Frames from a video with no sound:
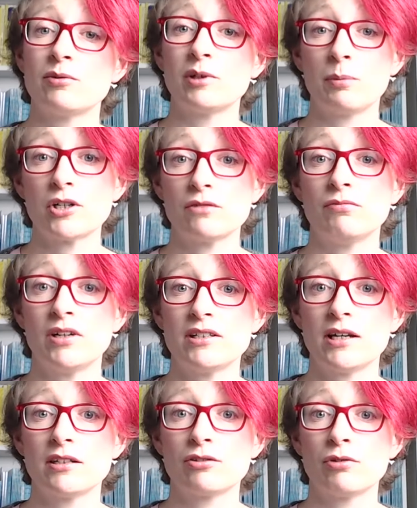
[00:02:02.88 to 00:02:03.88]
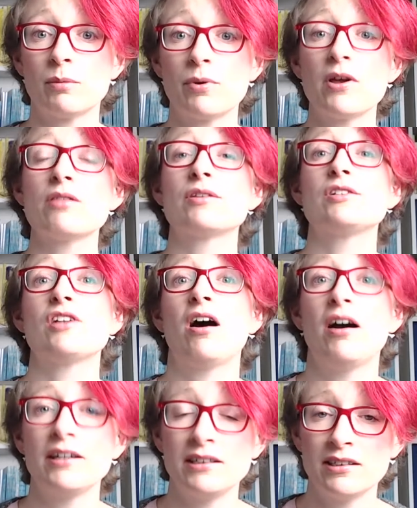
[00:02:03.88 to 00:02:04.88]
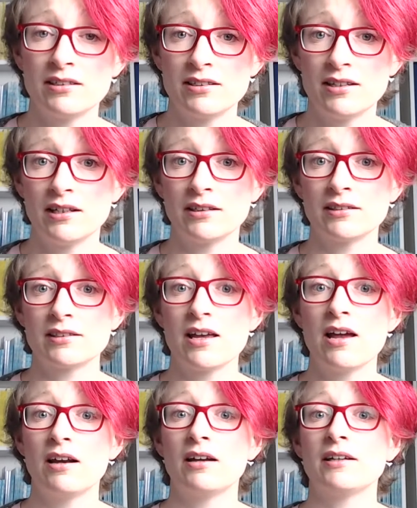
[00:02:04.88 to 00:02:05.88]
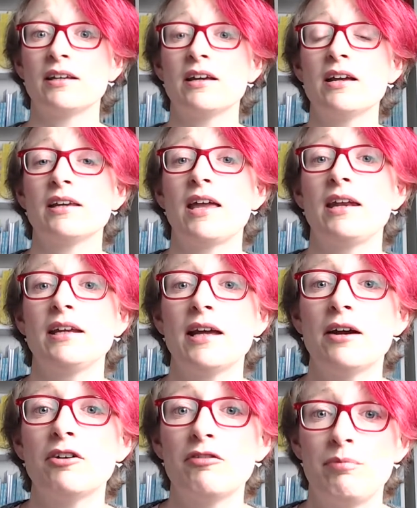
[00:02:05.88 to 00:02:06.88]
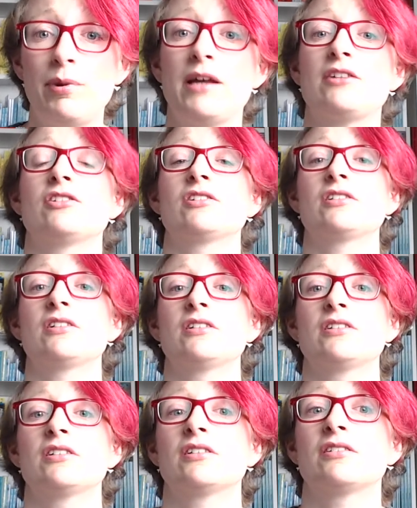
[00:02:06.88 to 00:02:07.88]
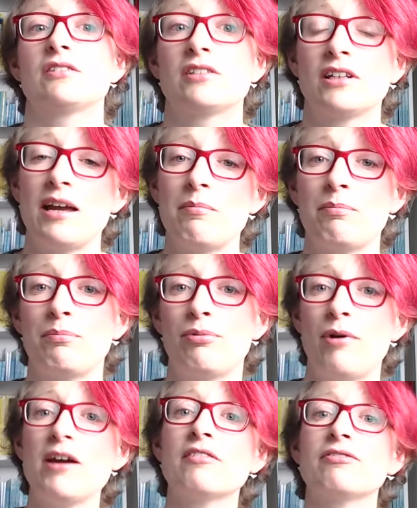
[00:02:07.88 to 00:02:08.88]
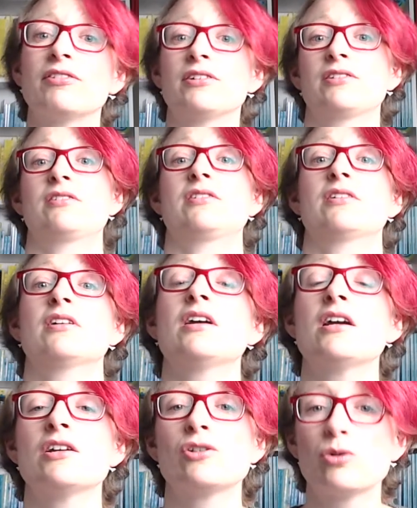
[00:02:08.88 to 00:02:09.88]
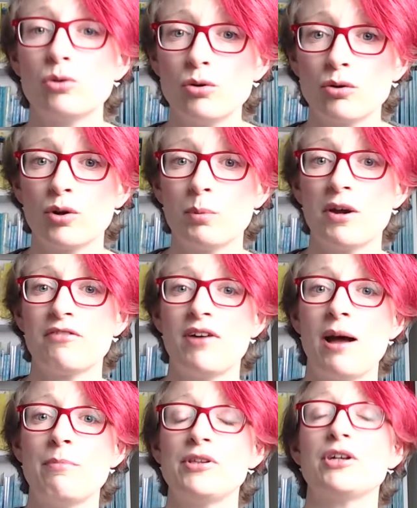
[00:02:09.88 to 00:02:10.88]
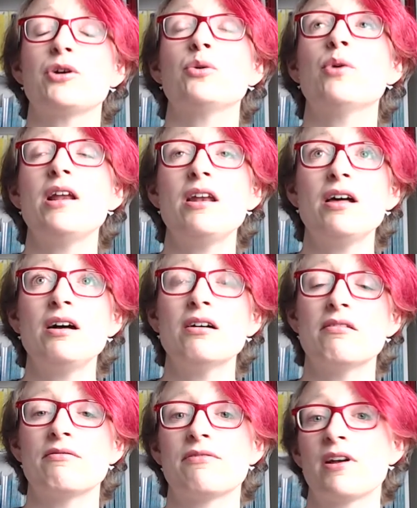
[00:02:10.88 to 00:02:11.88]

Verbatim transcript: depression really takes grip, the tiniest things, like getting out of bed just to, to, to get breakfast, to talk with my family, who I love,